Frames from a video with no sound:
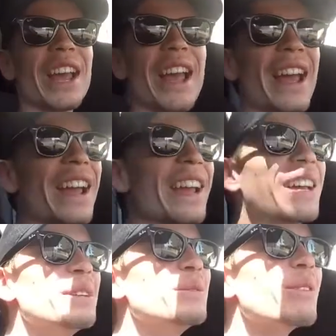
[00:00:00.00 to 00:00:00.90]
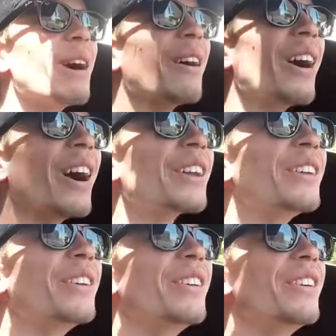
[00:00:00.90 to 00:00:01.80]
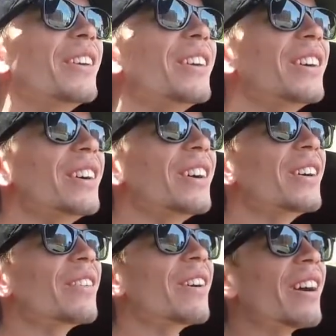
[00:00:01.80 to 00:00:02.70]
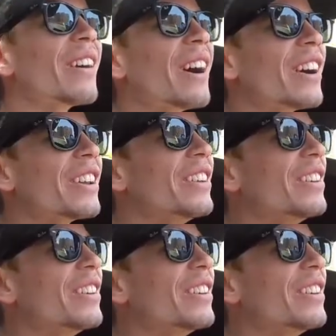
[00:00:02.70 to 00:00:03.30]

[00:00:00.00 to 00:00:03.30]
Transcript: James, where are you? Where are